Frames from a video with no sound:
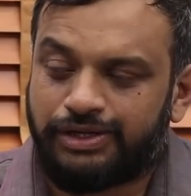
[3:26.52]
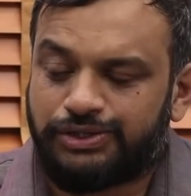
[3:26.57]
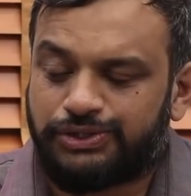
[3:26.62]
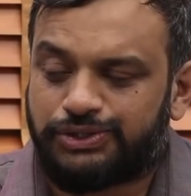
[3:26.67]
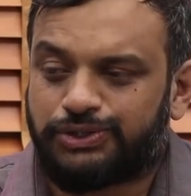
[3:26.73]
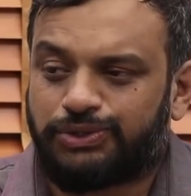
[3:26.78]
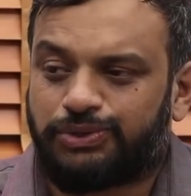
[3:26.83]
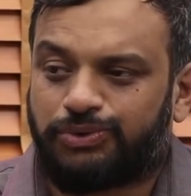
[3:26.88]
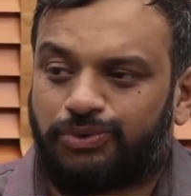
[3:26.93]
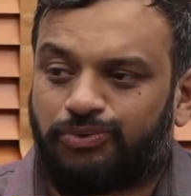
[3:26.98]

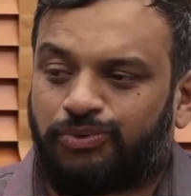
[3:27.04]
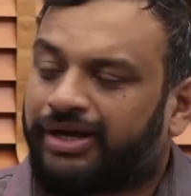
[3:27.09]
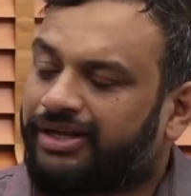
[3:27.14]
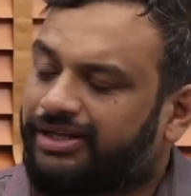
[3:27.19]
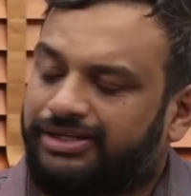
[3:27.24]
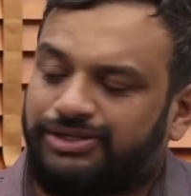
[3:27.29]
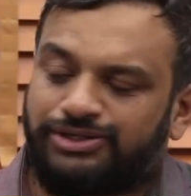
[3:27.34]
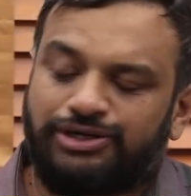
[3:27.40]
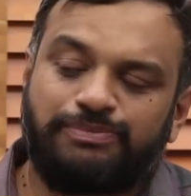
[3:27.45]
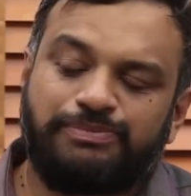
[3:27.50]
So, one of
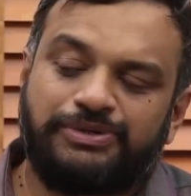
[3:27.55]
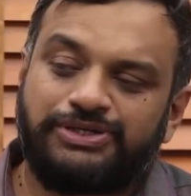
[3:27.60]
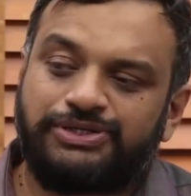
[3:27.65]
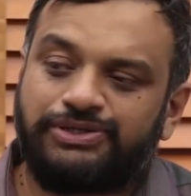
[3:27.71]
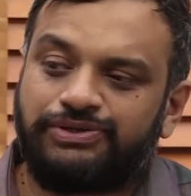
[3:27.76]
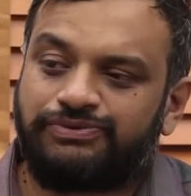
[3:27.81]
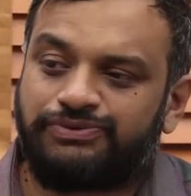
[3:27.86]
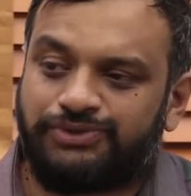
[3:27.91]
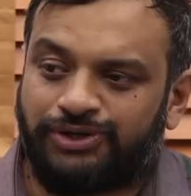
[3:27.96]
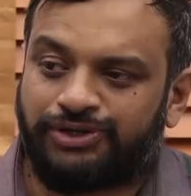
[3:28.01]
the topics
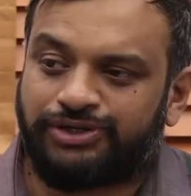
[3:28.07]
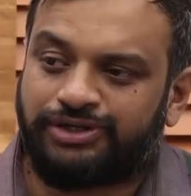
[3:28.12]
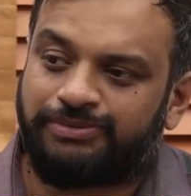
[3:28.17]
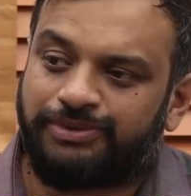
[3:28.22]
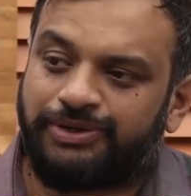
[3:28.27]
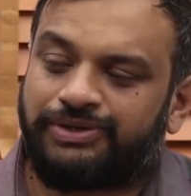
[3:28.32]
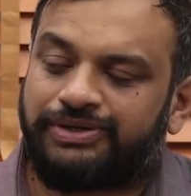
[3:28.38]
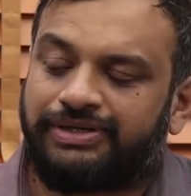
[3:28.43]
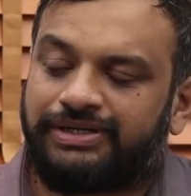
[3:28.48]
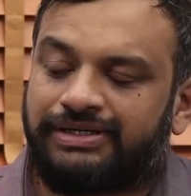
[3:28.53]
you talked
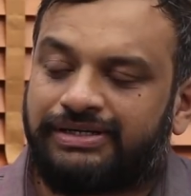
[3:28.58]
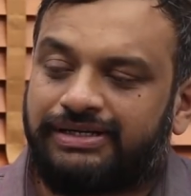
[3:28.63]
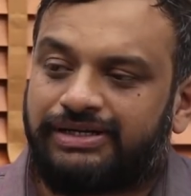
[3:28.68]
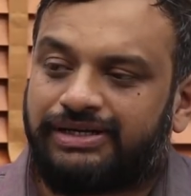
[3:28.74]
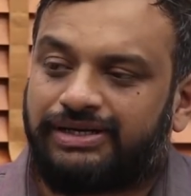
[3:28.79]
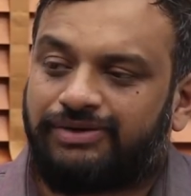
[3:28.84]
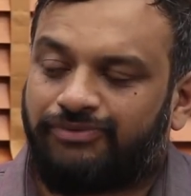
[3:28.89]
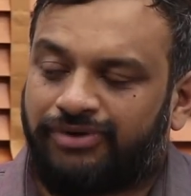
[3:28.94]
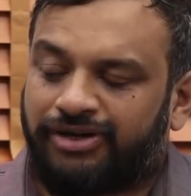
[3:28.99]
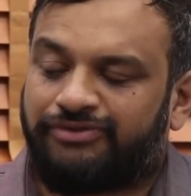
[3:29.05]
about in
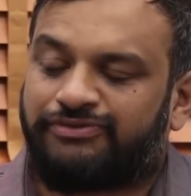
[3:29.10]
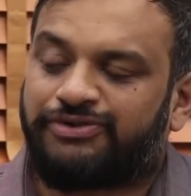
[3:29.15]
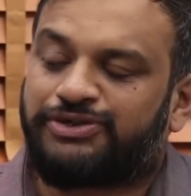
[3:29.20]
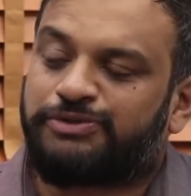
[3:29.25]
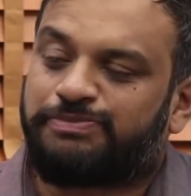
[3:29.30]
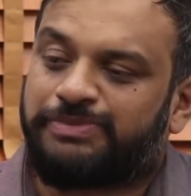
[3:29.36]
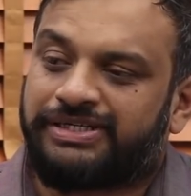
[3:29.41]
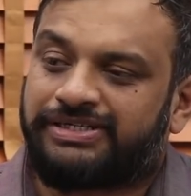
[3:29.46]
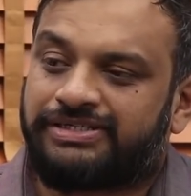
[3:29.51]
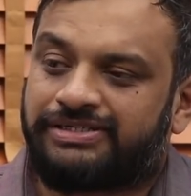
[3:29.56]
one of your
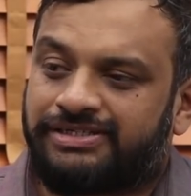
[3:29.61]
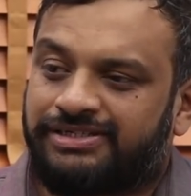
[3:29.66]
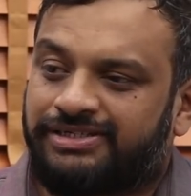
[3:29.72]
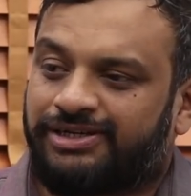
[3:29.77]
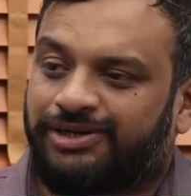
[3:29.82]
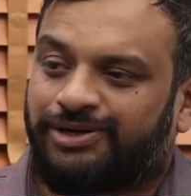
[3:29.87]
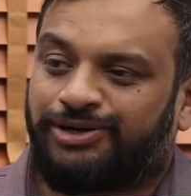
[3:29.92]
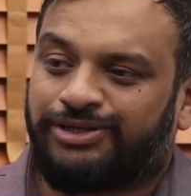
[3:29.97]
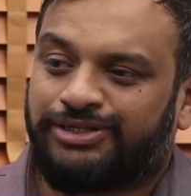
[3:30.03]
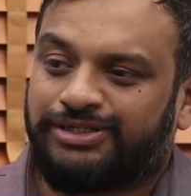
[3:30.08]
speeches is
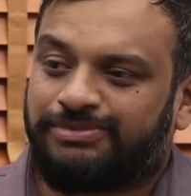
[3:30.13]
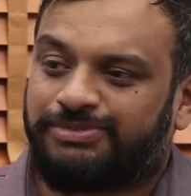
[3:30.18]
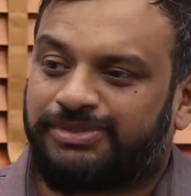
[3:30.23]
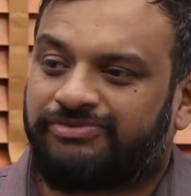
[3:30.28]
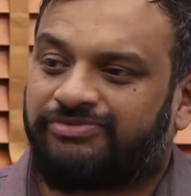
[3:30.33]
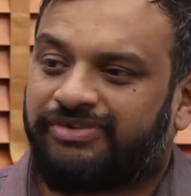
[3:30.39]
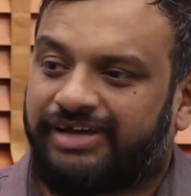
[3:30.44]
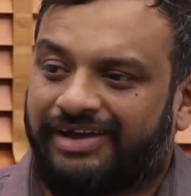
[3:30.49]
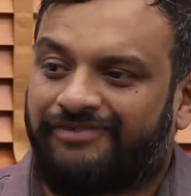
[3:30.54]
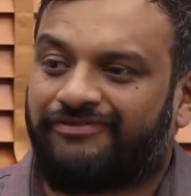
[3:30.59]
the concept
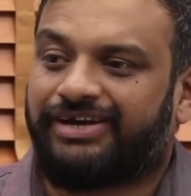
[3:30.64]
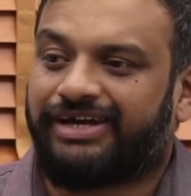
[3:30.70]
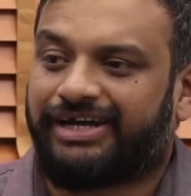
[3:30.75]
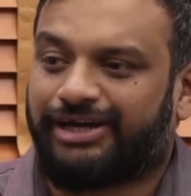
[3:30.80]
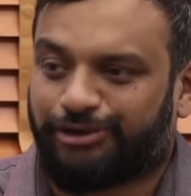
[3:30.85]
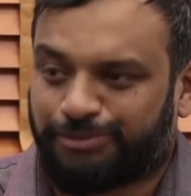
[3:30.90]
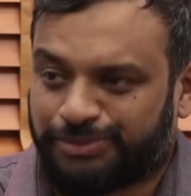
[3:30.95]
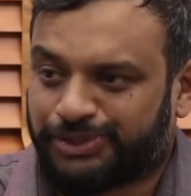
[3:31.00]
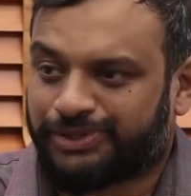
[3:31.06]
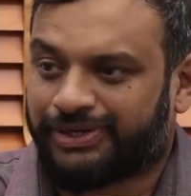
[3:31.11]
of everyday
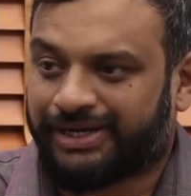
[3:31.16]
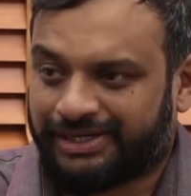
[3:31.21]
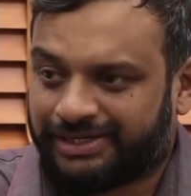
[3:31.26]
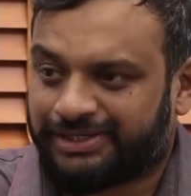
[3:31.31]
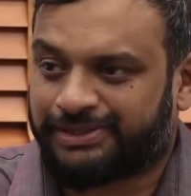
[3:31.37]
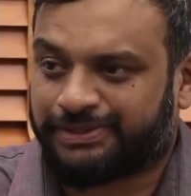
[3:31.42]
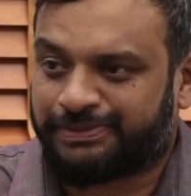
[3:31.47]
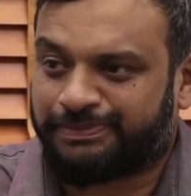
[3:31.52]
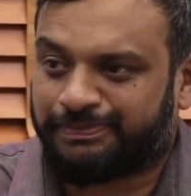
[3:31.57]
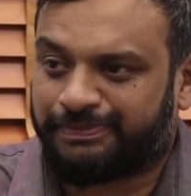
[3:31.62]

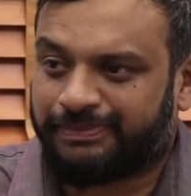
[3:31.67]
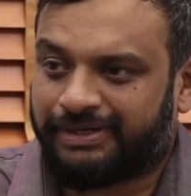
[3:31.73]
obscurantism.